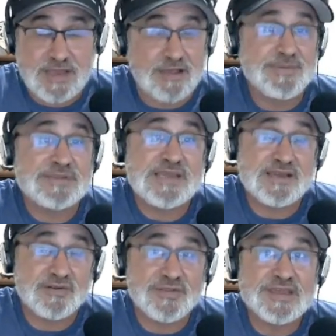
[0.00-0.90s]
Up and
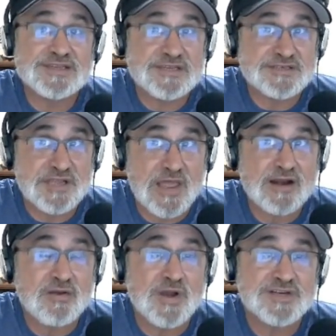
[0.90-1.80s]
down on this. There's a
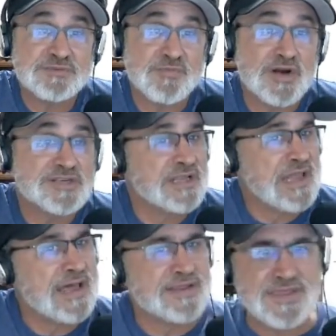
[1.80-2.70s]
lot of question marks, a
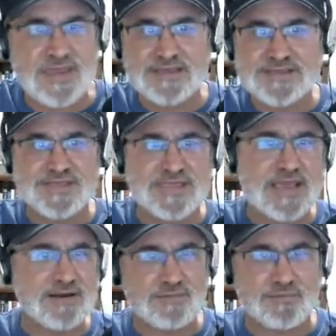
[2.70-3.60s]
lot of things
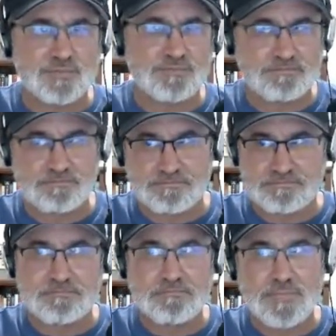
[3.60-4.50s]
that are
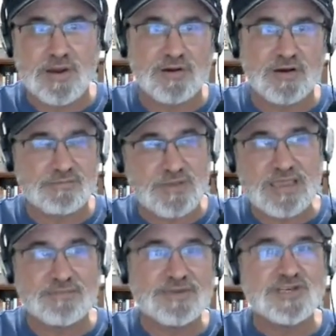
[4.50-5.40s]
mirror
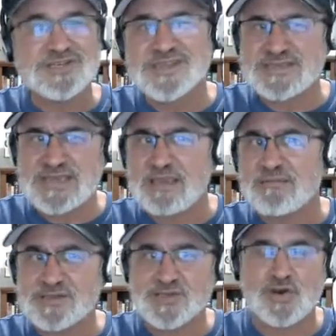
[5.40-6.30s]
images of the
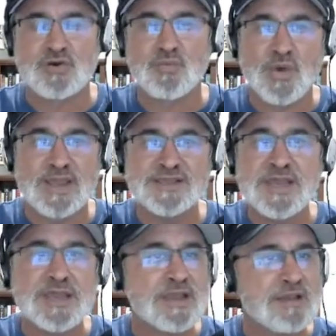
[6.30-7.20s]
team in certain
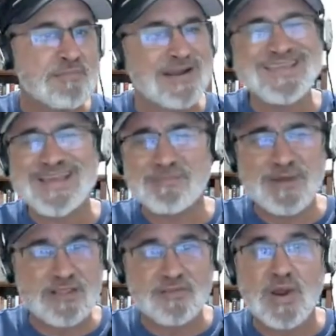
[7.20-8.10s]
ways. But I think up
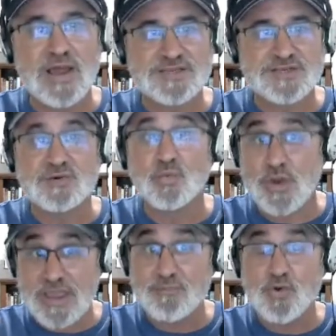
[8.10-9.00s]
and down the roster,
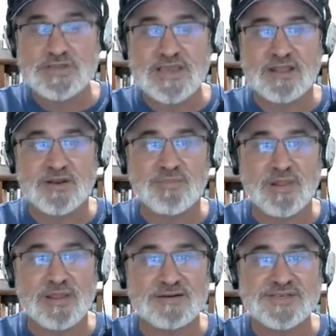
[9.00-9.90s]
we have more talented
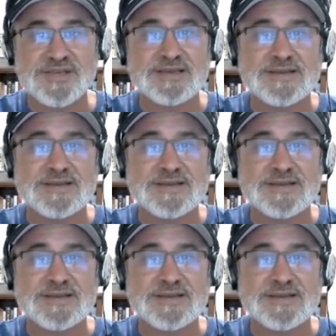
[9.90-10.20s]
players.